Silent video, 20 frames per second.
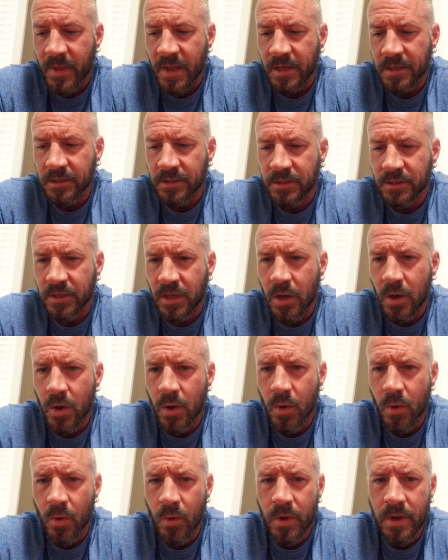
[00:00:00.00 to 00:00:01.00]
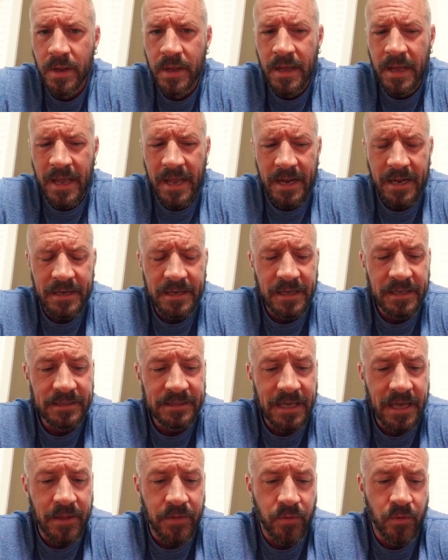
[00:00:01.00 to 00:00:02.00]
So, and it does
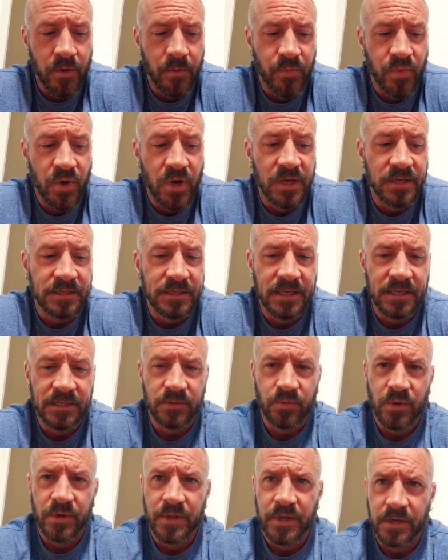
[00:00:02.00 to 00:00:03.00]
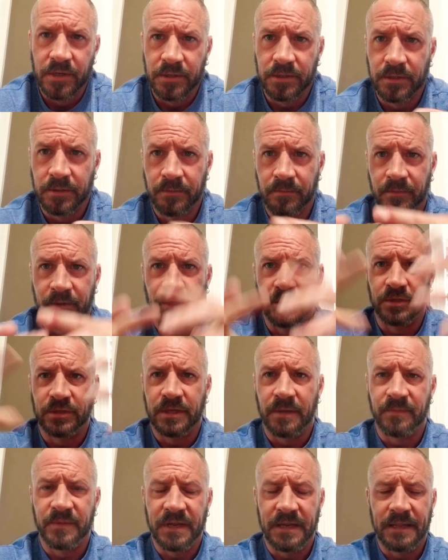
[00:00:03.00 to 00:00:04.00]
that through a process where there's
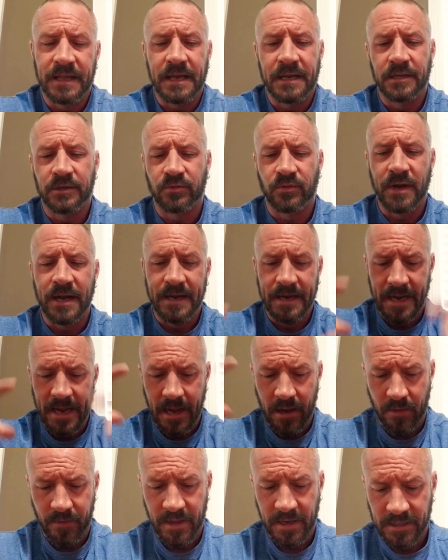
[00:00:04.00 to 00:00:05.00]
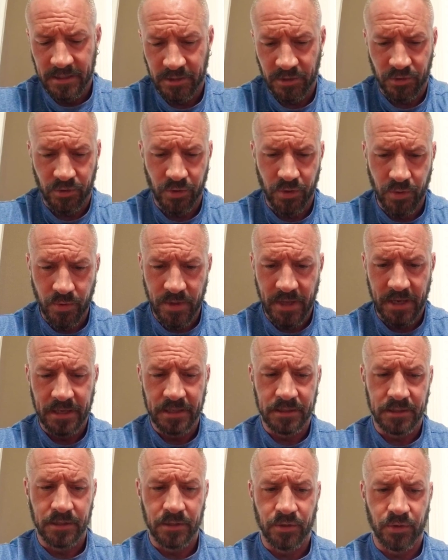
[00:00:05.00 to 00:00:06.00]
something that is right now, that is true, that
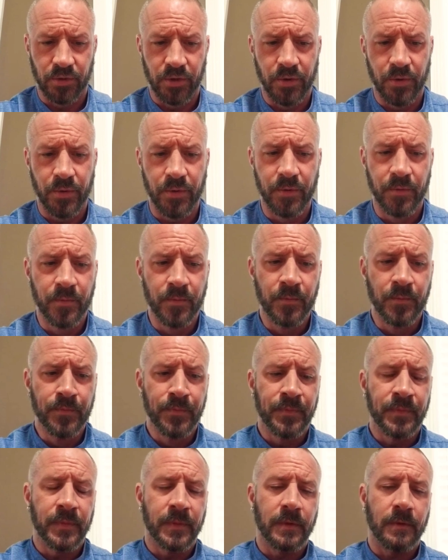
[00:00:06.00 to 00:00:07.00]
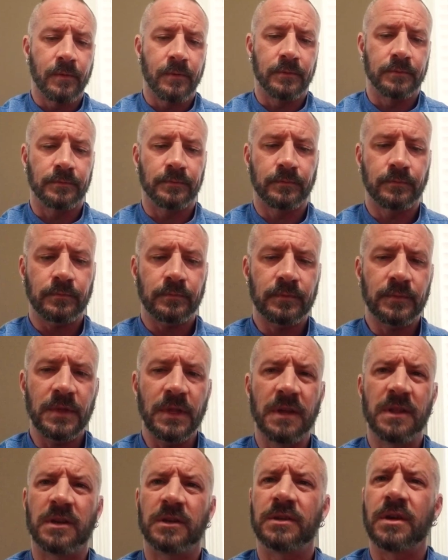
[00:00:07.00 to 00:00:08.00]
is the truth.
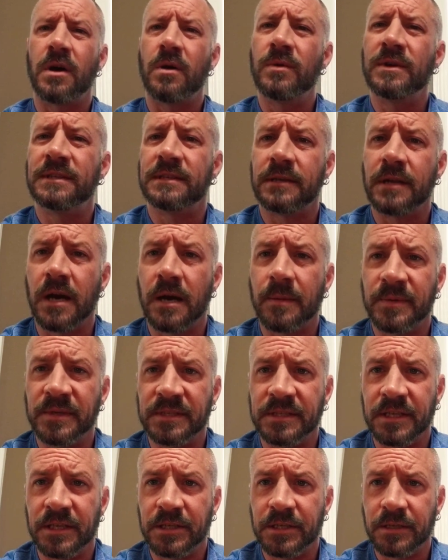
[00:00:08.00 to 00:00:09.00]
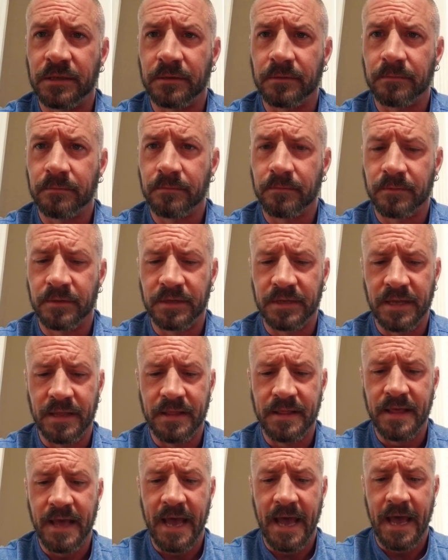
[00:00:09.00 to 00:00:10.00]
There's always an opposition to
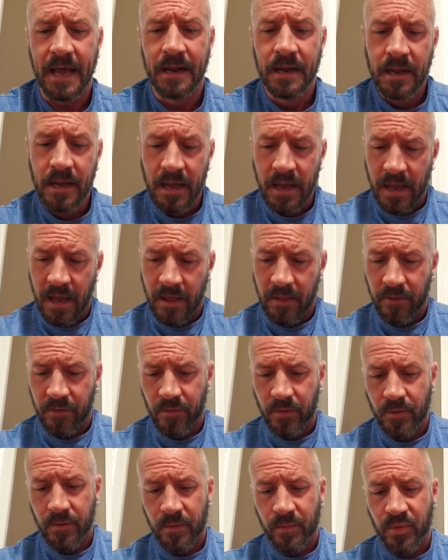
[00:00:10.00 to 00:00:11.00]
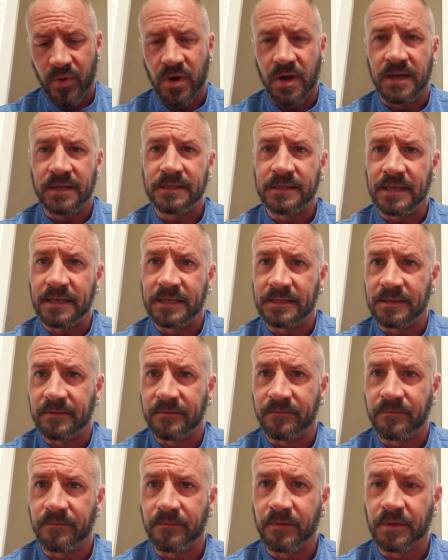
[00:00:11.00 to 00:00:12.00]
that, and through the process of
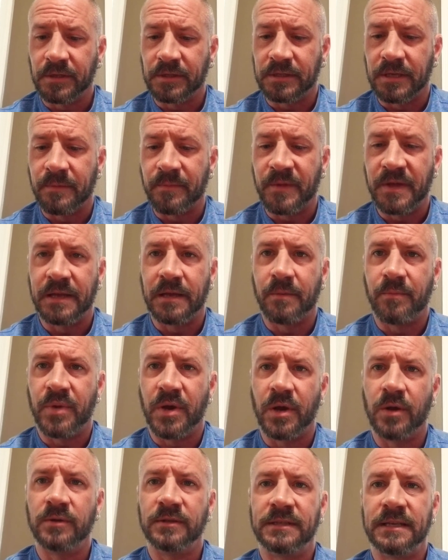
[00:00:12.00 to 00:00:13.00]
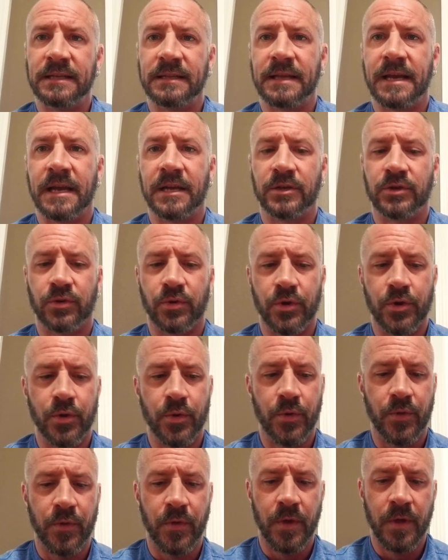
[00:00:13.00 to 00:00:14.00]
something opposing that
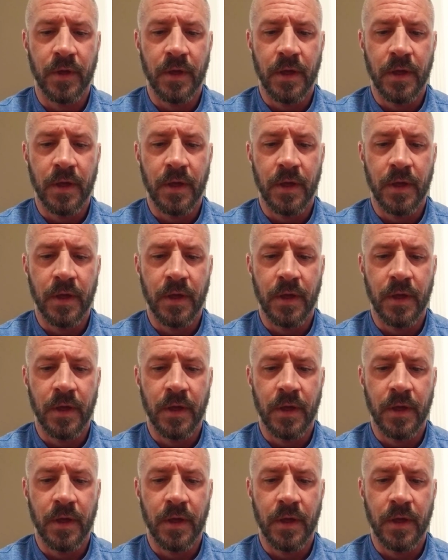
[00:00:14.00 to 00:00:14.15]
truth,